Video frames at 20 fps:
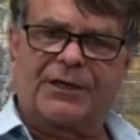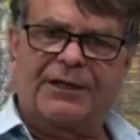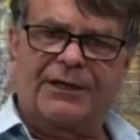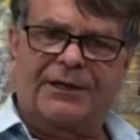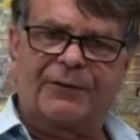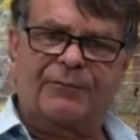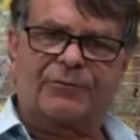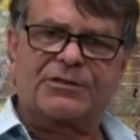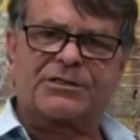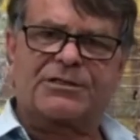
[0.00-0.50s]

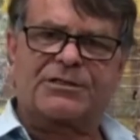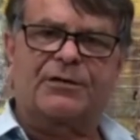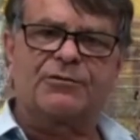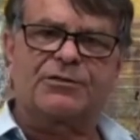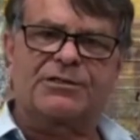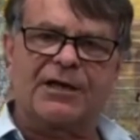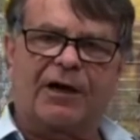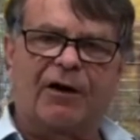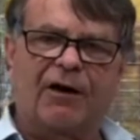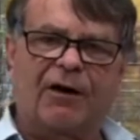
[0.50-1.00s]
It was so
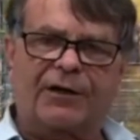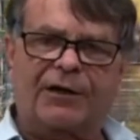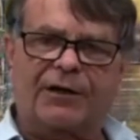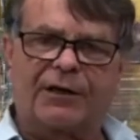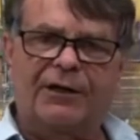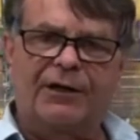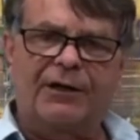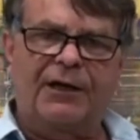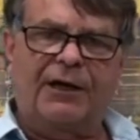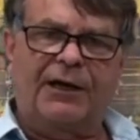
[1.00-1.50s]
dark
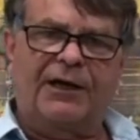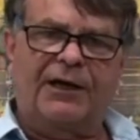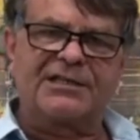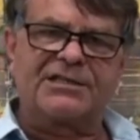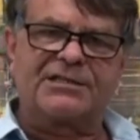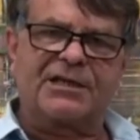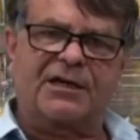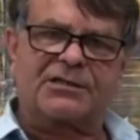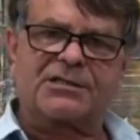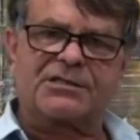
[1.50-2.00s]
and
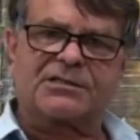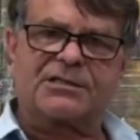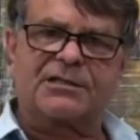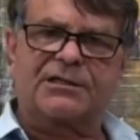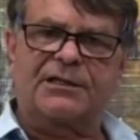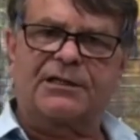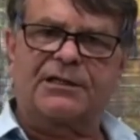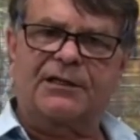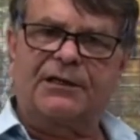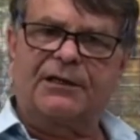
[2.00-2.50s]

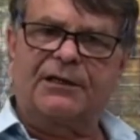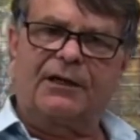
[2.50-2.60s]
dusty.